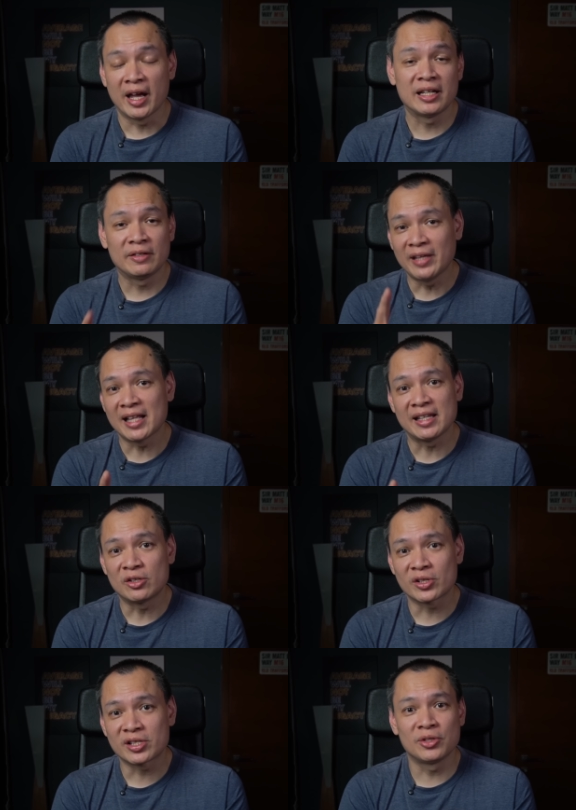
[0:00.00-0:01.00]
And if that
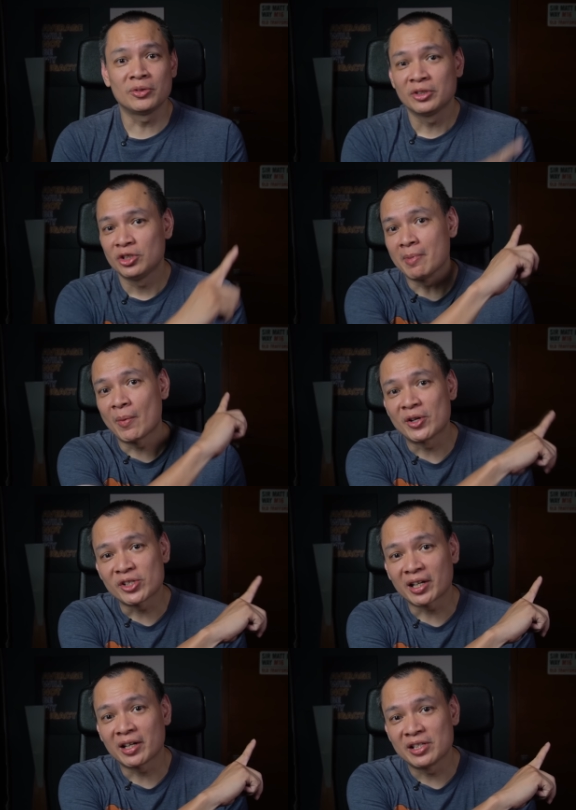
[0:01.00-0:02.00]
interests you, you might want to
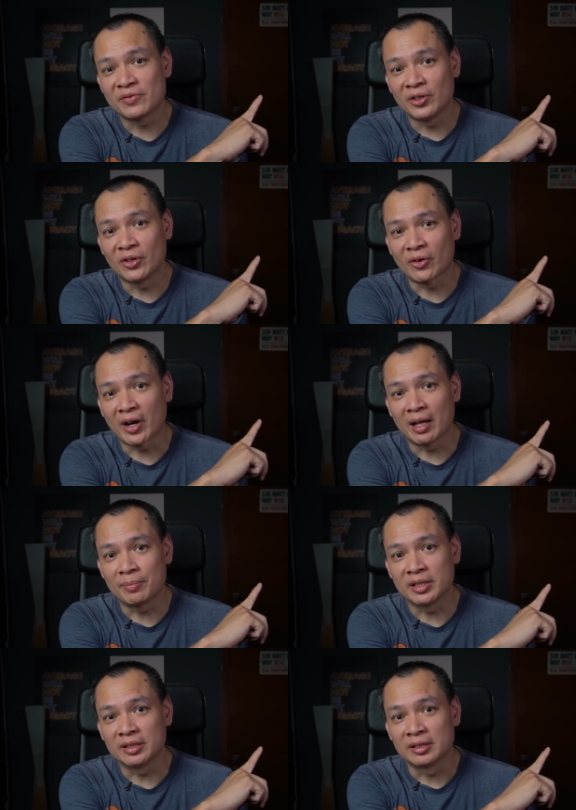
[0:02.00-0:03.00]
check out this video right up
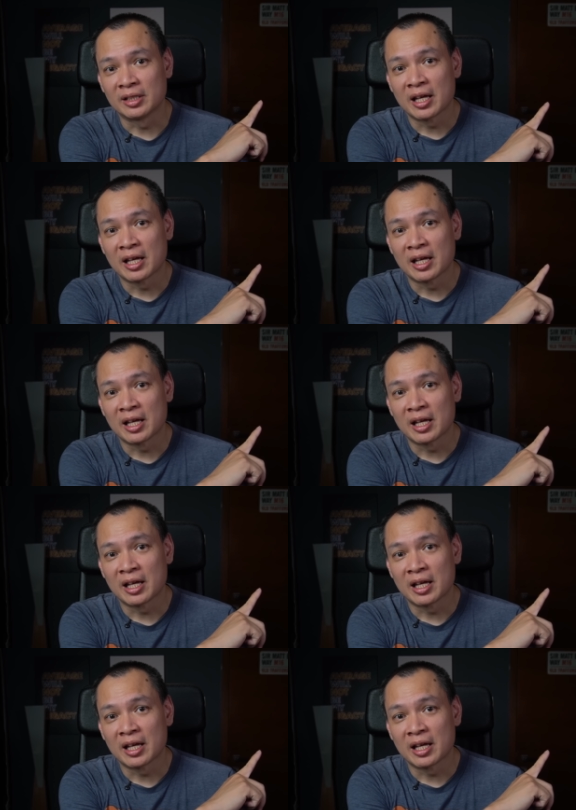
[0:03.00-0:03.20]
here.